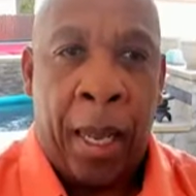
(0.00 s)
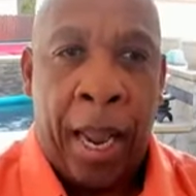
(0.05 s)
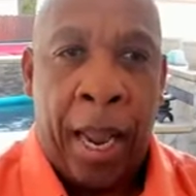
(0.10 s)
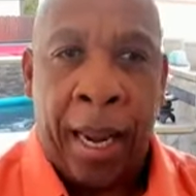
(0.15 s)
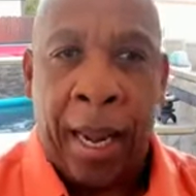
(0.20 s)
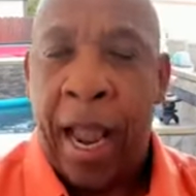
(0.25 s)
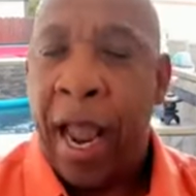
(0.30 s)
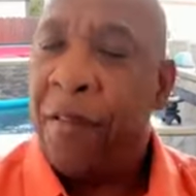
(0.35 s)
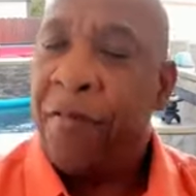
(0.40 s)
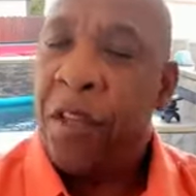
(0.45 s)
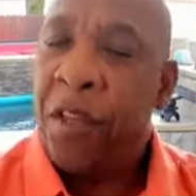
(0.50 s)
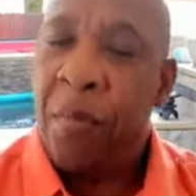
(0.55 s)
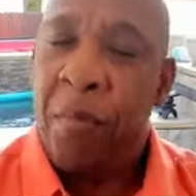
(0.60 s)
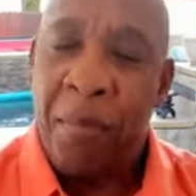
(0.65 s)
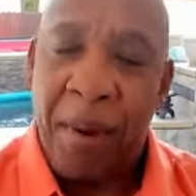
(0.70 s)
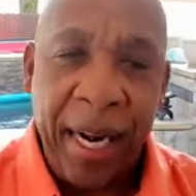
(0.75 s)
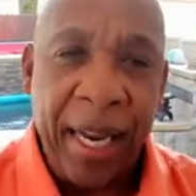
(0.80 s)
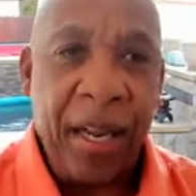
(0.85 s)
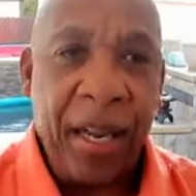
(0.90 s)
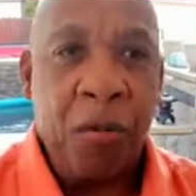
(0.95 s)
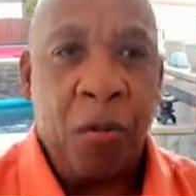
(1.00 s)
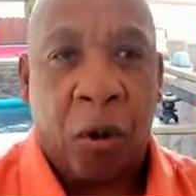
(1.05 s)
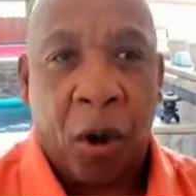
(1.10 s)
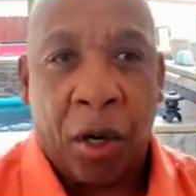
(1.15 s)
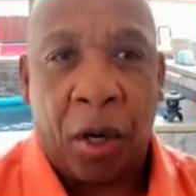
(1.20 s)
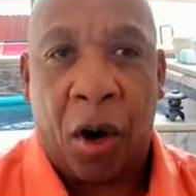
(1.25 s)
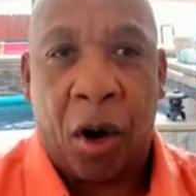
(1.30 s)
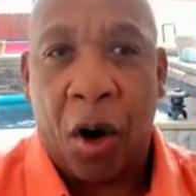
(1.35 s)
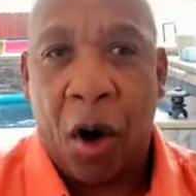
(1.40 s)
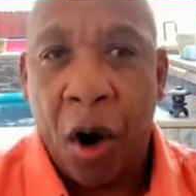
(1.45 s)
and have their money
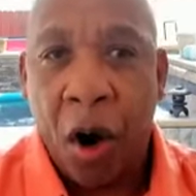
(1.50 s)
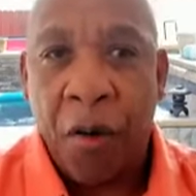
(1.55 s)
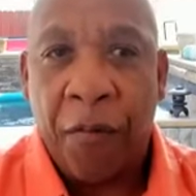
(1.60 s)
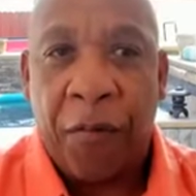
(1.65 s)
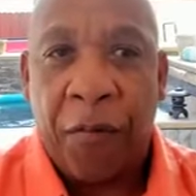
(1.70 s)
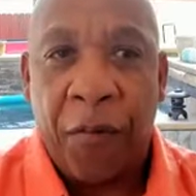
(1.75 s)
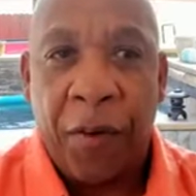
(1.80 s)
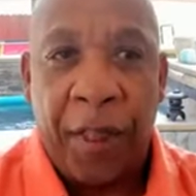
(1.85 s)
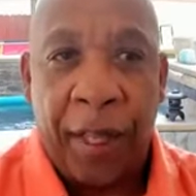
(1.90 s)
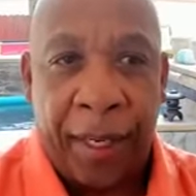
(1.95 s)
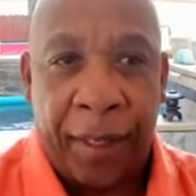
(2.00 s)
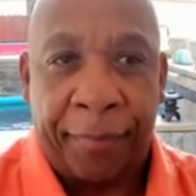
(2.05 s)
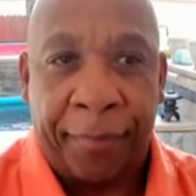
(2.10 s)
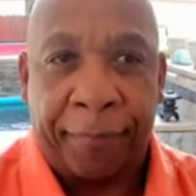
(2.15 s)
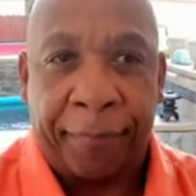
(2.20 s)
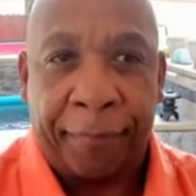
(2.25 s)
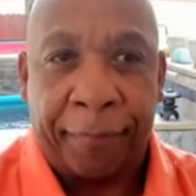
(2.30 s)
work hard for them